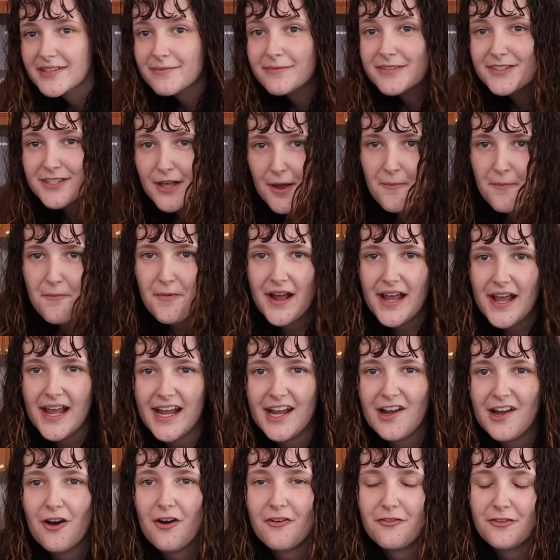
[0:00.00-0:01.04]
some
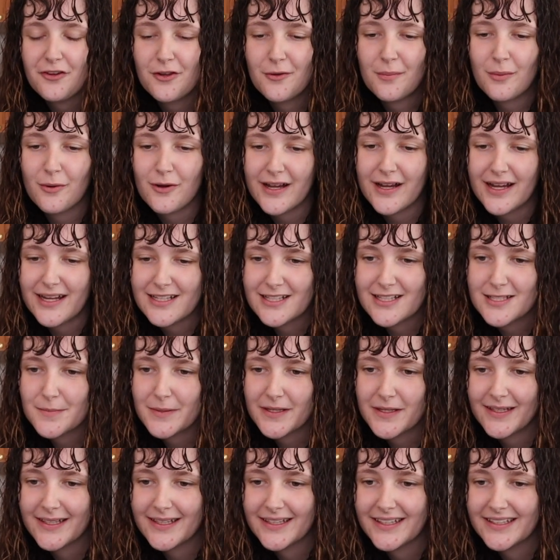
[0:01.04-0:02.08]
Subway off Uber Eats
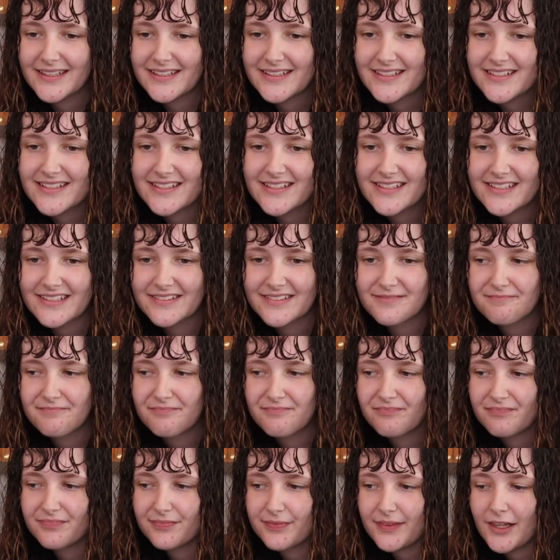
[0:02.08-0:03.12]
because
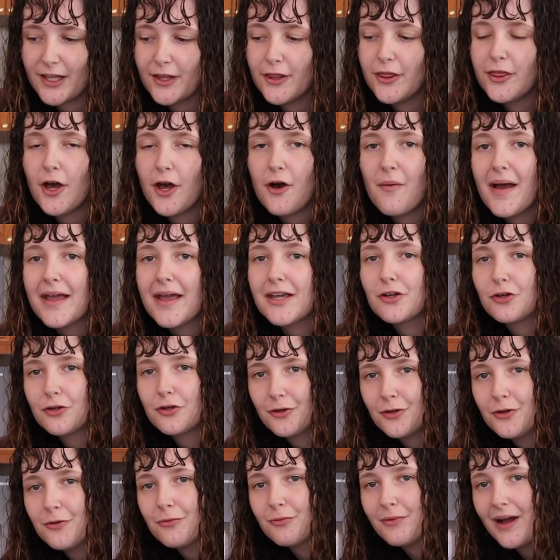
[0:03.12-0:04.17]
though I
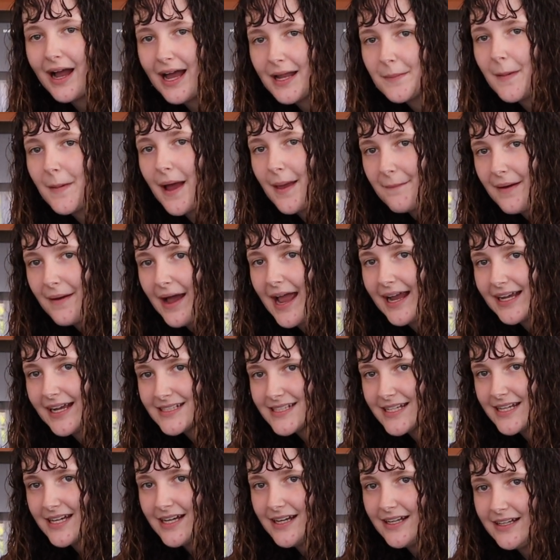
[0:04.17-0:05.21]
could ride my bike
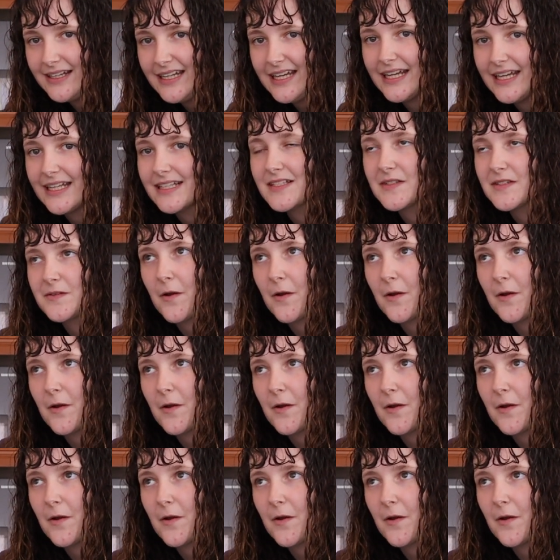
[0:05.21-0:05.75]
down, it's